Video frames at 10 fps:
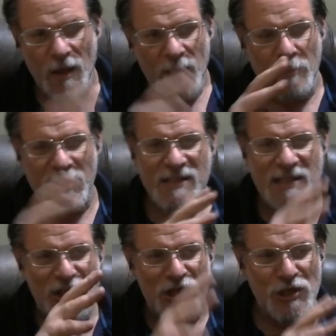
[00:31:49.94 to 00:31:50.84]

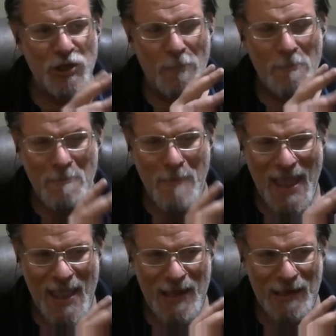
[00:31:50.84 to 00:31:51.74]
position your
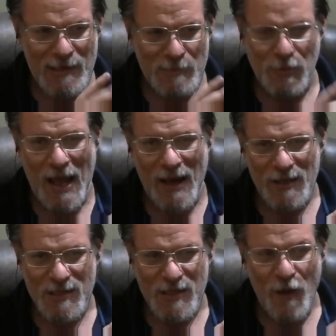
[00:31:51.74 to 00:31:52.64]
man's
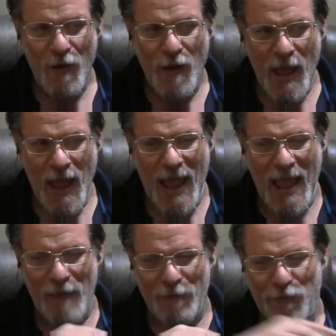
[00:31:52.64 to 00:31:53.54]
products
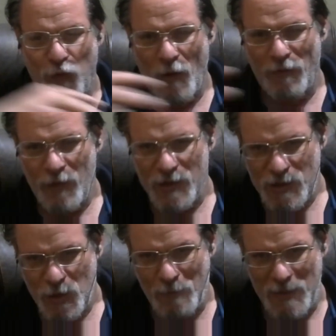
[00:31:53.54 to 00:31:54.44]
for
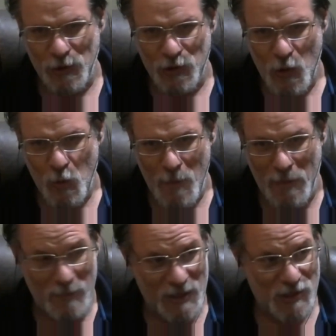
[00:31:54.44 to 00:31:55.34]
to appeal to a
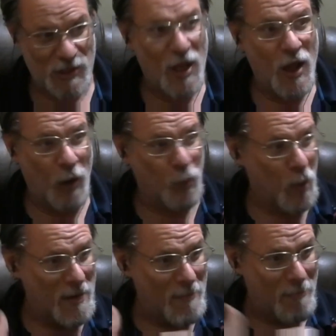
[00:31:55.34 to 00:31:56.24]
woman because mm-hmm. a
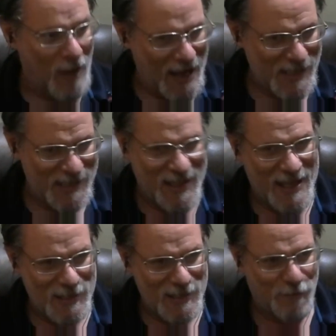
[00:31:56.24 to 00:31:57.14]
woman buys
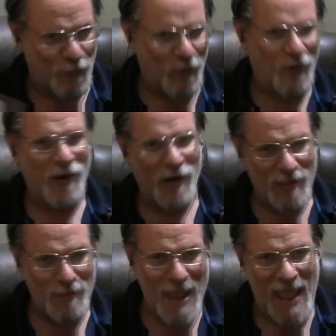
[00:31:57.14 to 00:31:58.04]
things for
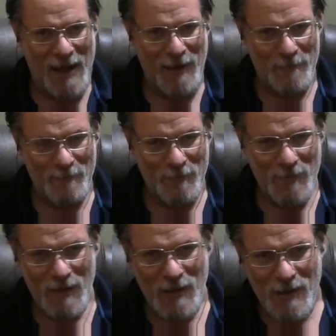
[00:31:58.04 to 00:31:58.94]
the man.
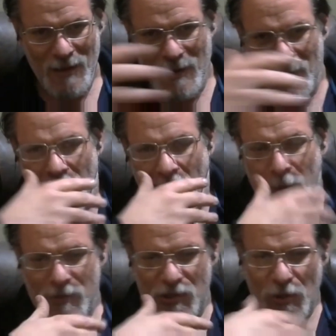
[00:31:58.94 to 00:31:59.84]
Mm-hmm.
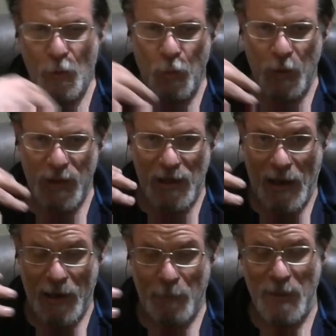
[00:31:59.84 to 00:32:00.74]
Um, so with
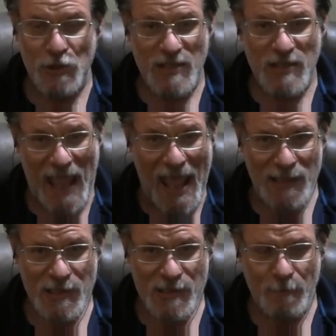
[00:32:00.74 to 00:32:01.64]
like Pinterest
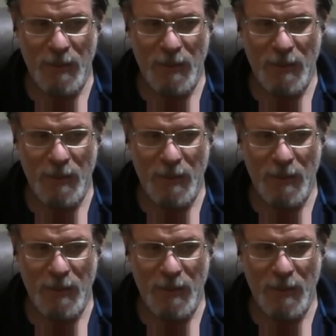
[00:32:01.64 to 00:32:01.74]
ads,